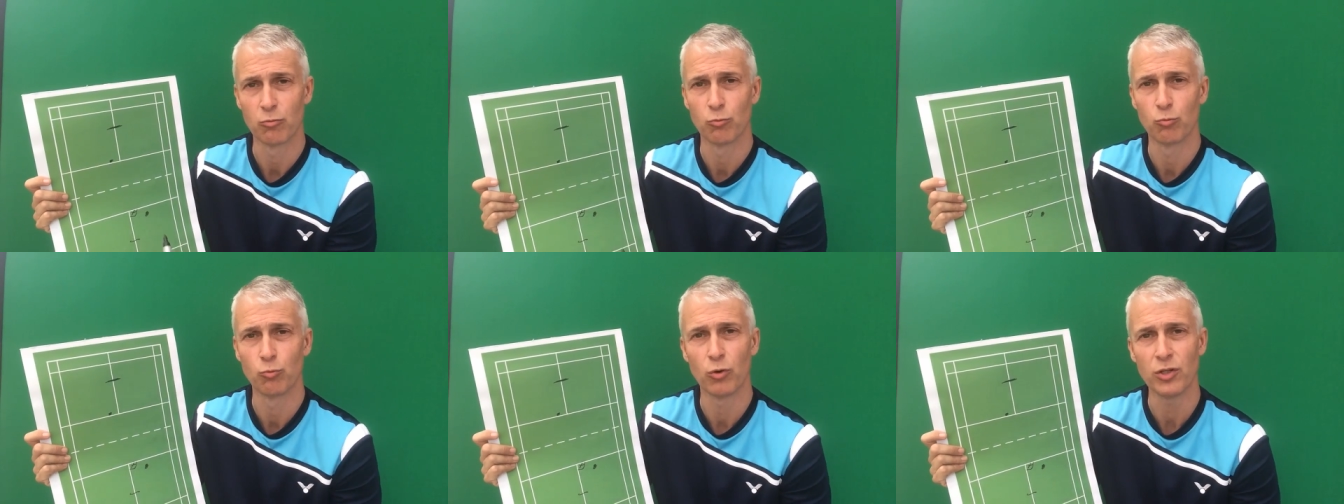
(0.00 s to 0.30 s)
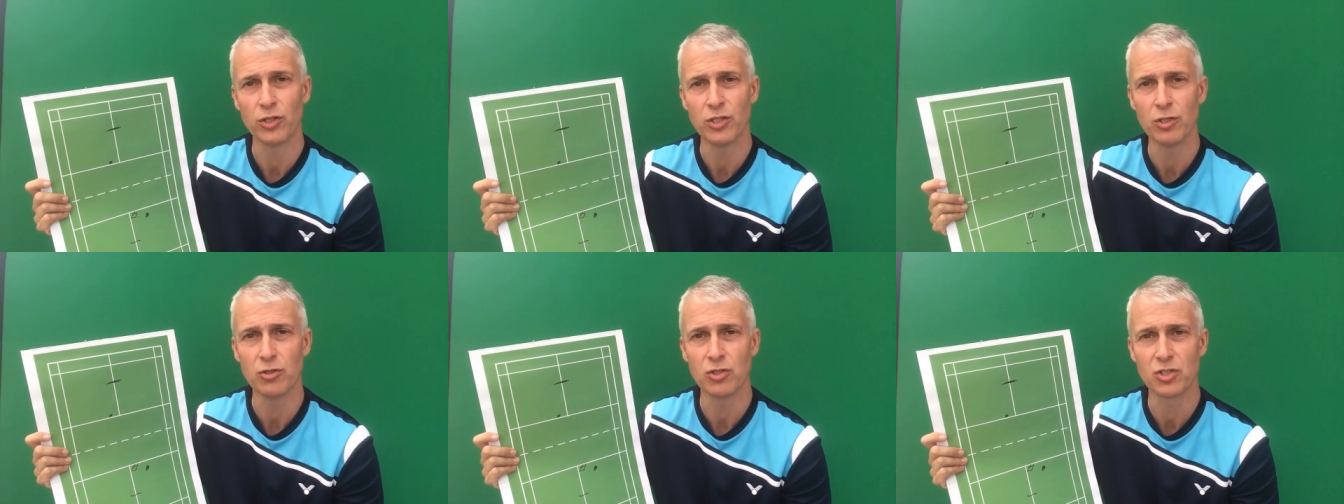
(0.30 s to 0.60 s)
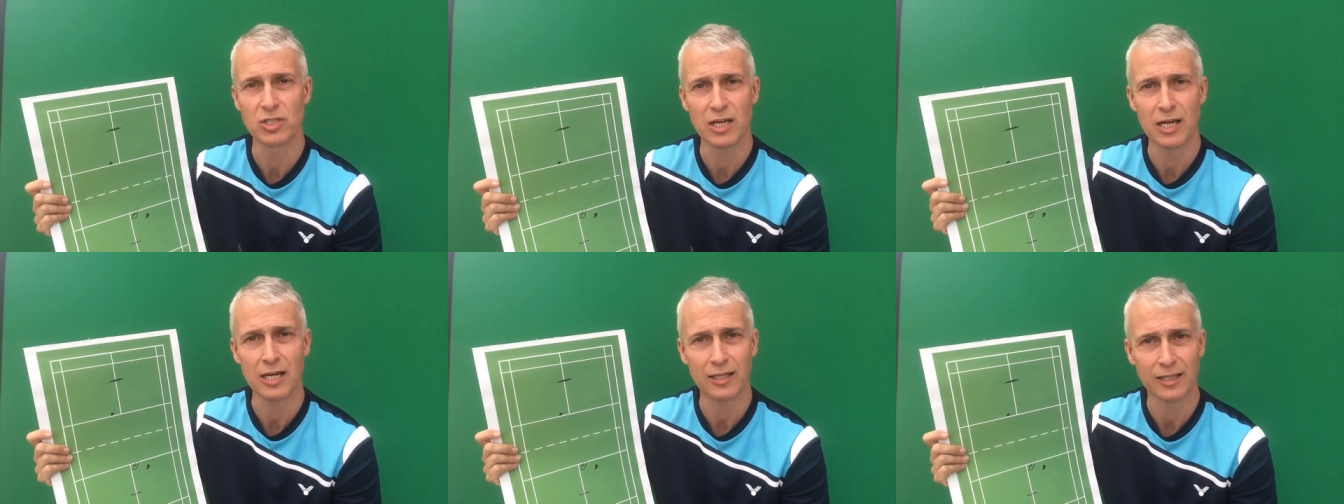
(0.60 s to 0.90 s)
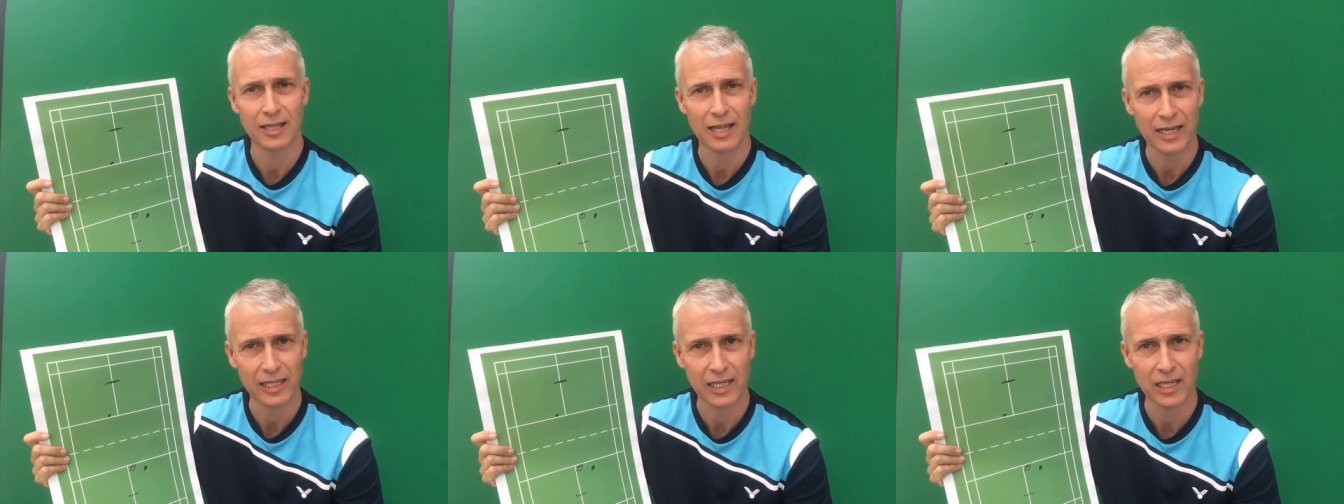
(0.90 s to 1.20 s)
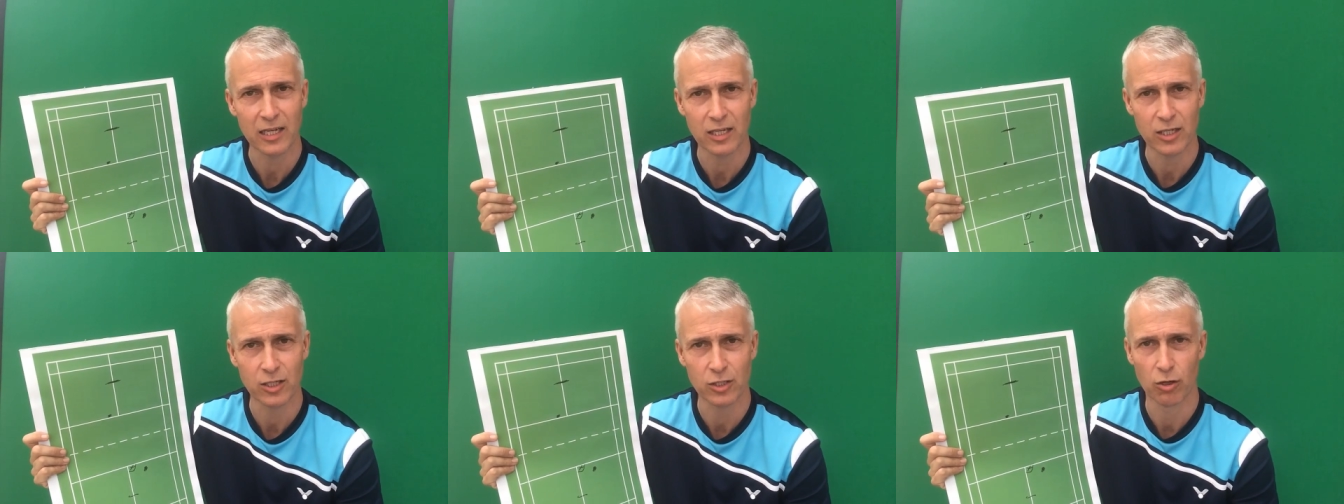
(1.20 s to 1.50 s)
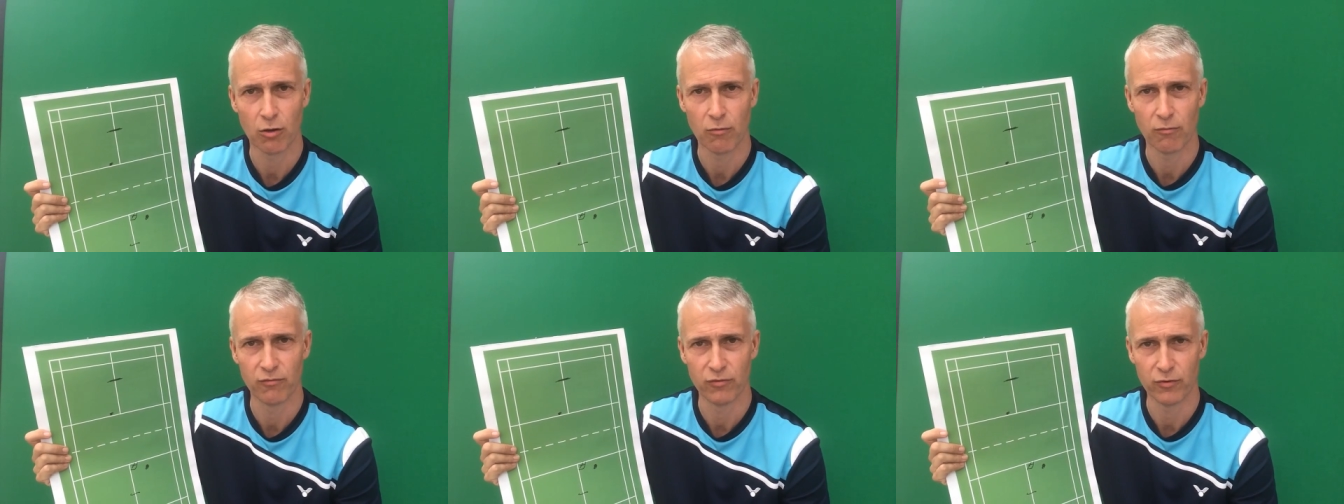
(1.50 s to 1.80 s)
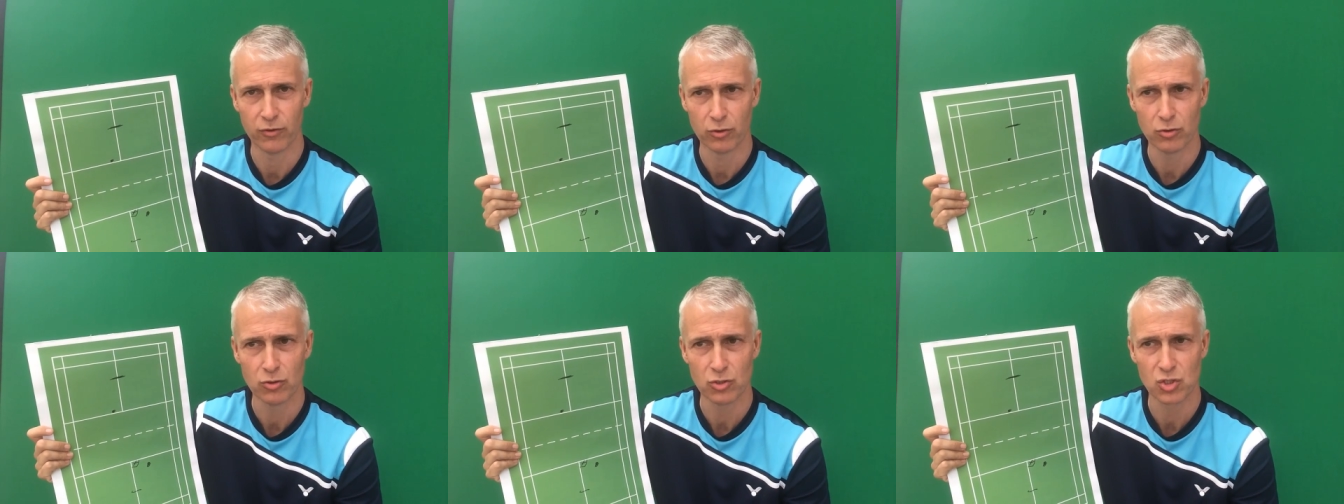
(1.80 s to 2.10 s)
When you start lacking in
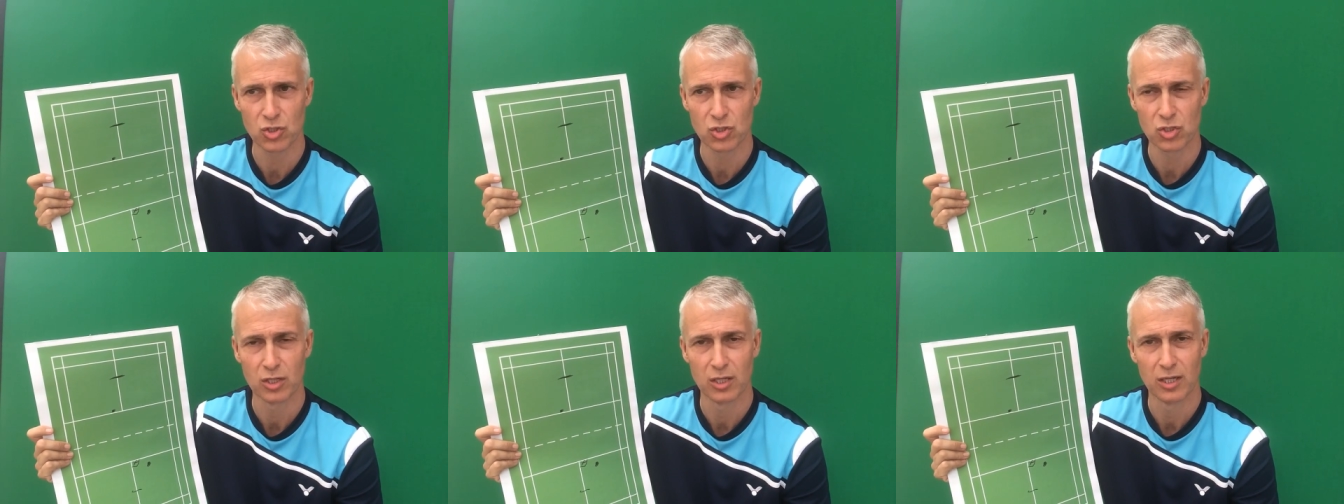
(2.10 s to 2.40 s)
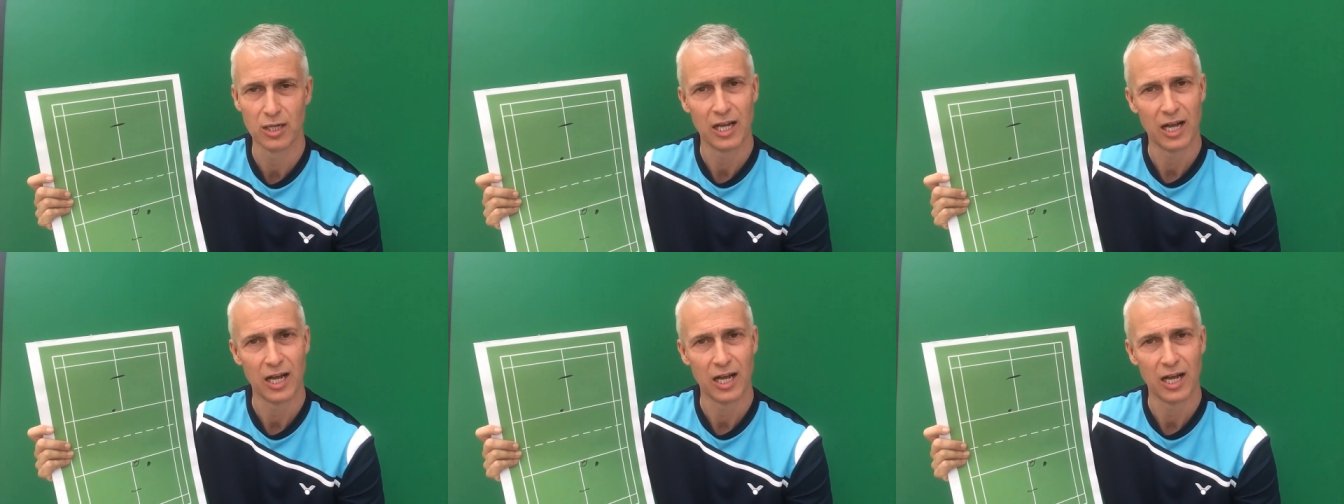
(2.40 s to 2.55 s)
confidence